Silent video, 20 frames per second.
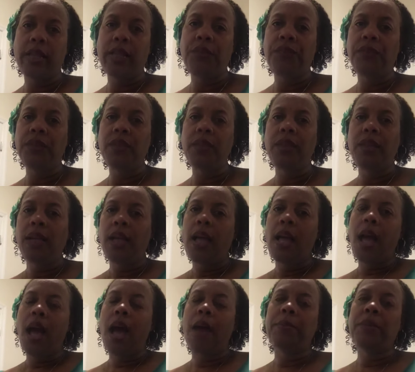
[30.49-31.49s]
Even
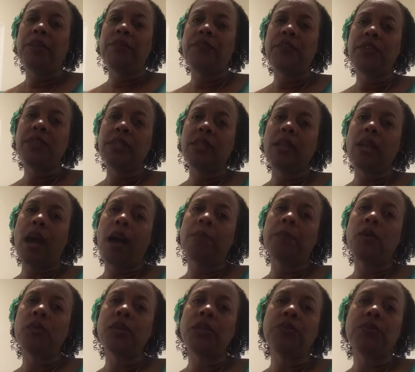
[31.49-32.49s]
I mean, if you,
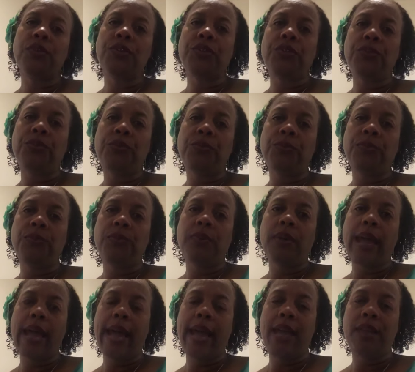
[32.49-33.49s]
I'm only going to do
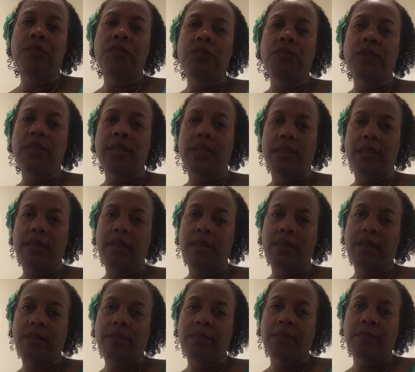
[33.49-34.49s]
A through Z.
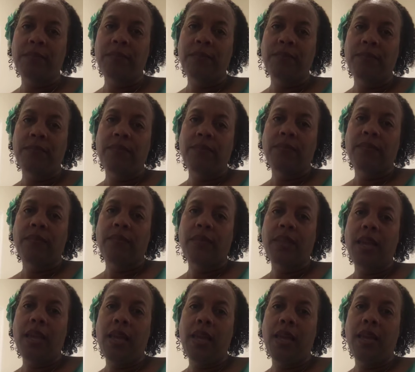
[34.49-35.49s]

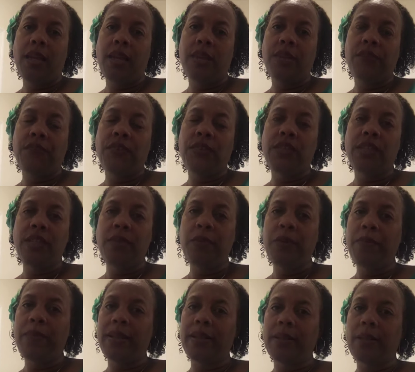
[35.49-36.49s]
And if you see
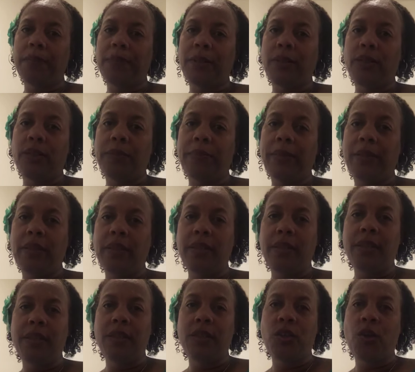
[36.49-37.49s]
me mess up a little
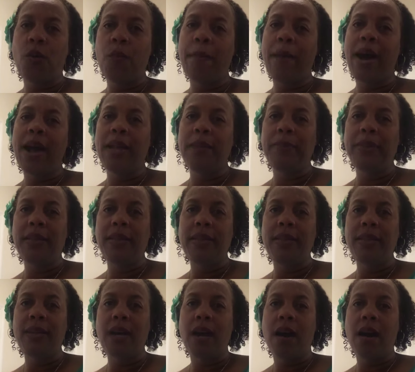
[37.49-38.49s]
bit, don't mind
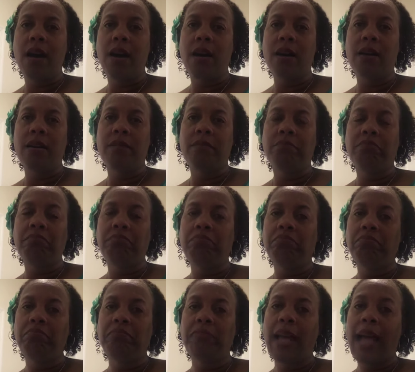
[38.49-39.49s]
me. Um,
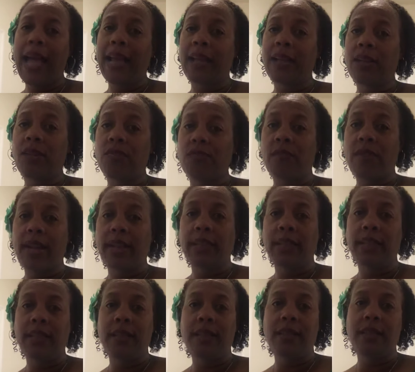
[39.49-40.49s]
I can
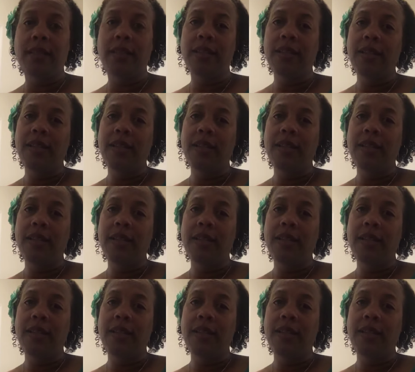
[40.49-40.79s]
correct it.